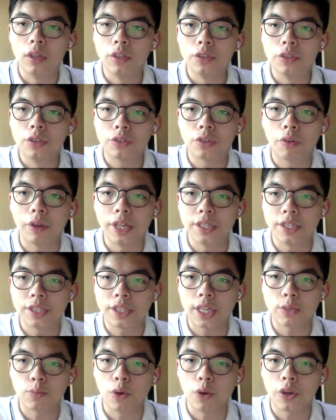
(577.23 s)
So, in
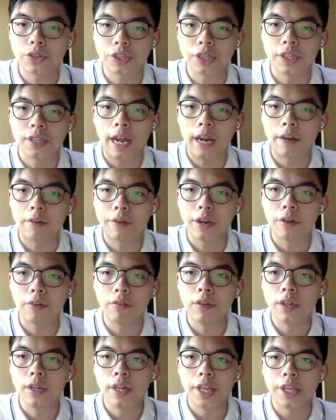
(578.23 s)
such worst scenario,
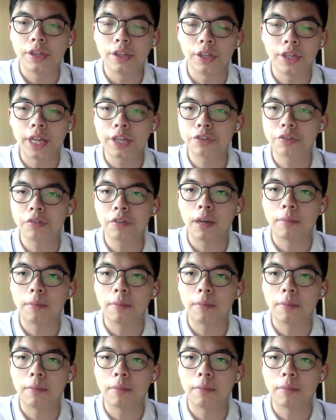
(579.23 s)
international